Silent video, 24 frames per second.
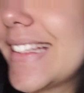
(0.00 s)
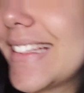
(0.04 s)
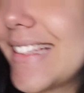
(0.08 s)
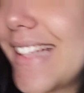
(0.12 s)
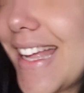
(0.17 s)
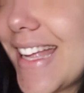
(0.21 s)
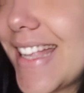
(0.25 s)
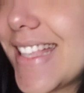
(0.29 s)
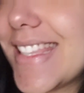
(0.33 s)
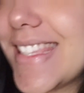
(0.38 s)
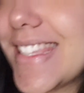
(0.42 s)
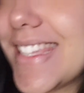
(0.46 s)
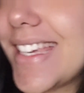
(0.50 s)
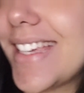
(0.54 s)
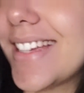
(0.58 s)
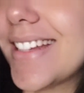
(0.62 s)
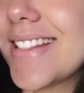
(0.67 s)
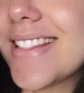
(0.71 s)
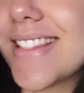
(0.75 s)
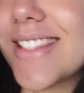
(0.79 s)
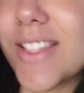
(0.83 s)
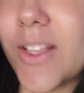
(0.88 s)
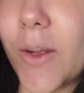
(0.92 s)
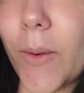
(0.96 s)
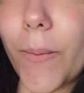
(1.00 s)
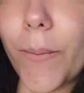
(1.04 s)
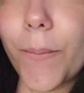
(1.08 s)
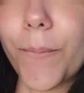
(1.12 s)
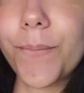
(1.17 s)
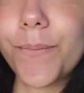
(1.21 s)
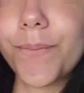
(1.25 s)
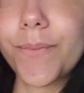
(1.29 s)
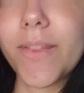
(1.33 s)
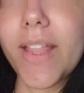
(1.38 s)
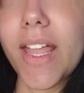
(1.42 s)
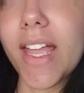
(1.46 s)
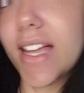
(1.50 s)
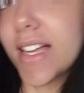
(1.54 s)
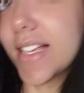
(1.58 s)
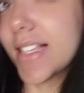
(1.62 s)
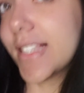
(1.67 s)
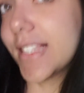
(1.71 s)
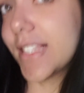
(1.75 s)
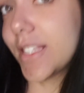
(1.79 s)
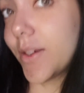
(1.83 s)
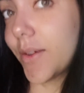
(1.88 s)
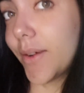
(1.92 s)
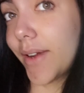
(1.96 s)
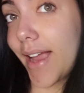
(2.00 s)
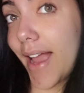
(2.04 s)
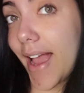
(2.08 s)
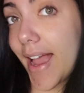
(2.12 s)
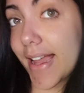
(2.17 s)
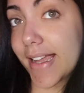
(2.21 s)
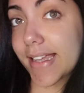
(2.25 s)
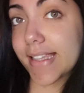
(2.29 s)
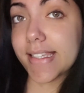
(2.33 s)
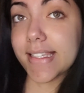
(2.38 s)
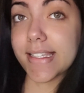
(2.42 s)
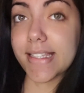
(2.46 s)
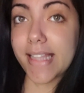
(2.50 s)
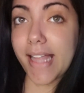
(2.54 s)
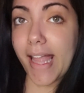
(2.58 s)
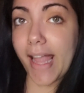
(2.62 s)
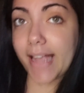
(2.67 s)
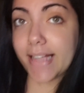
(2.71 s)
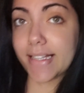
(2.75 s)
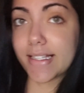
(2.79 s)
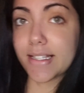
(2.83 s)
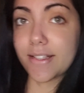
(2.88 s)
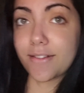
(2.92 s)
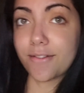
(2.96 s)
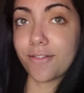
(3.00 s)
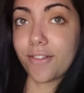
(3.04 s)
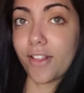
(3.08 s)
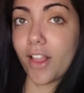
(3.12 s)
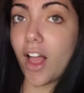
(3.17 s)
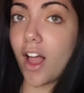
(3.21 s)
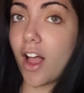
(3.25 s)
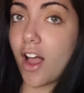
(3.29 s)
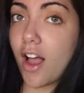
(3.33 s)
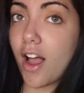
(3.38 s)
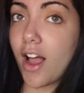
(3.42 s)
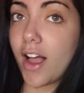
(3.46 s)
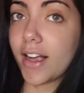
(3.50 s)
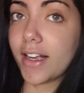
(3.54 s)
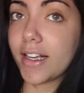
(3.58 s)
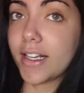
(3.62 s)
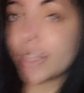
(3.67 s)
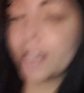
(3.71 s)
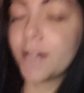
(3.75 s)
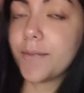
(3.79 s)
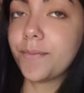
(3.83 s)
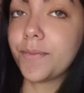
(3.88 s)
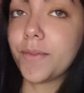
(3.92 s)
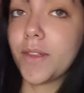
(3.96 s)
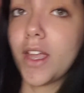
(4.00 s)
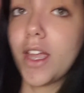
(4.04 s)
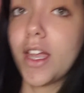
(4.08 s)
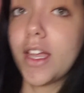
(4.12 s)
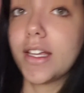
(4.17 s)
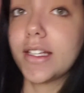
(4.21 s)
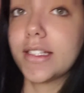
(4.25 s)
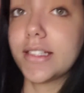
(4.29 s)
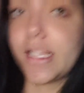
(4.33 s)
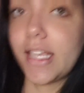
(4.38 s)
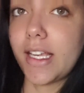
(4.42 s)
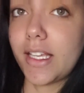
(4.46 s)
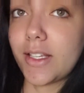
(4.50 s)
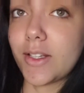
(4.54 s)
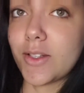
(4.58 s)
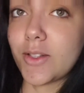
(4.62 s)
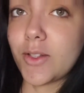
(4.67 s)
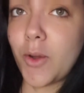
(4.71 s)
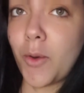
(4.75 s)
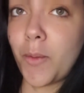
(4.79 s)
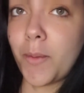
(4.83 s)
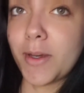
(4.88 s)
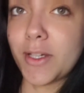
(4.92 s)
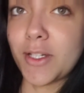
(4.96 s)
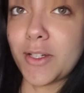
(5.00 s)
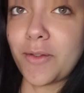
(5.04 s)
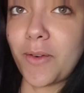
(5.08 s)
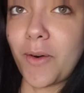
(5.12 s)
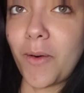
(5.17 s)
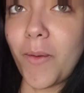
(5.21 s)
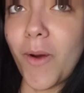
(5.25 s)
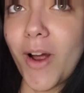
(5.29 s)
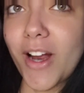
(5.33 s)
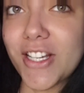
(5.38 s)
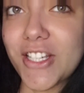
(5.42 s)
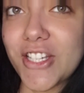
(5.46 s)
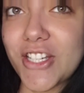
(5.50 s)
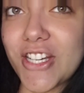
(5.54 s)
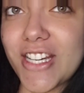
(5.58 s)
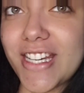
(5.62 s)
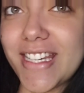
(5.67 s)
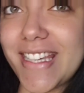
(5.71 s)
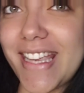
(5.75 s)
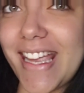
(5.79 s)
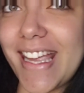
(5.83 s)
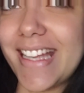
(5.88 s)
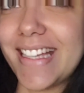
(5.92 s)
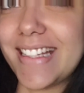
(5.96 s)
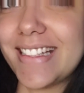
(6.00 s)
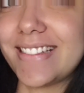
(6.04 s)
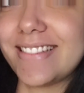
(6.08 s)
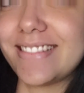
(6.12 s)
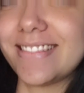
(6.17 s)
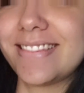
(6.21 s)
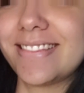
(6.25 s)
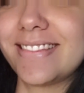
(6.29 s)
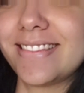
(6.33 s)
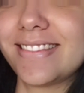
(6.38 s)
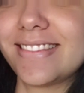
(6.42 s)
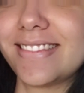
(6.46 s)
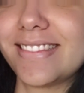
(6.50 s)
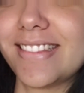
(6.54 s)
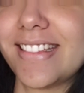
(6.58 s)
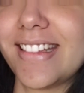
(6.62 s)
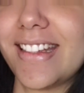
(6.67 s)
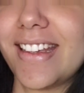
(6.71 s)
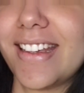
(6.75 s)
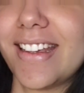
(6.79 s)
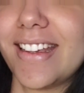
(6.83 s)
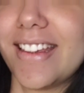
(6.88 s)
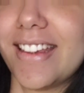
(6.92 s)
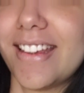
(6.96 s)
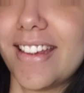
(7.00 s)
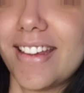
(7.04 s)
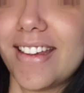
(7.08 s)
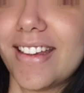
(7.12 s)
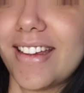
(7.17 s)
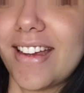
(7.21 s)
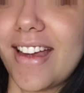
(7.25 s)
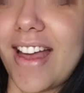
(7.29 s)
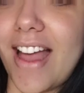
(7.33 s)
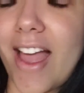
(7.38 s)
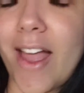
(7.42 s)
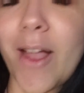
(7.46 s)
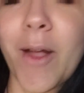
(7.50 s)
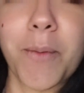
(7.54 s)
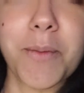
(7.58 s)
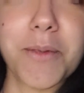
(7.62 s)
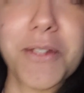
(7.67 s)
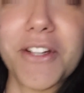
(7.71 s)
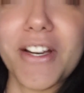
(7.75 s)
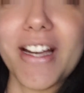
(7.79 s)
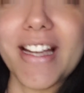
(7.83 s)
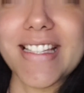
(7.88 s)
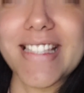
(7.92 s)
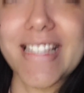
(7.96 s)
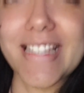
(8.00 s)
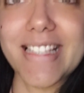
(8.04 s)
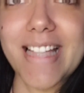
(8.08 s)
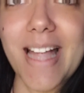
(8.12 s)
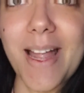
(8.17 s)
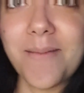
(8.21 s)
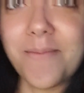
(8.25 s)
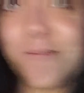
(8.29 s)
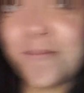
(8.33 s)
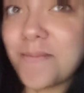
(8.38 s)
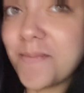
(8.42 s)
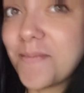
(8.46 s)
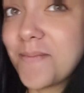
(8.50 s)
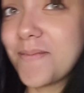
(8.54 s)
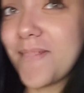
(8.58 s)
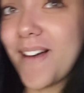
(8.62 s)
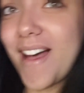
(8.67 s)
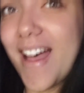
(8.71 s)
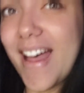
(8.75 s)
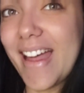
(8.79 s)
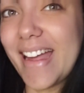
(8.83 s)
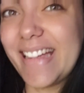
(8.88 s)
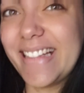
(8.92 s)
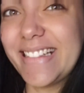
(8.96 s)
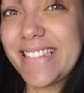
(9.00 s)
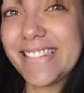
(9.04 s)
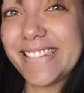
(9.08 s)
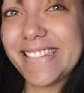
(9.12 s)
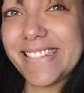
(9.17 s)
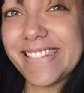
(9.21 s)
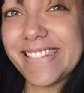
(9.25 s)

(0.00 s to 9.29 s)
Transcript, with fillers: that's it so see you guys next vlog thank you so much for watching and i hope see you guys next time bye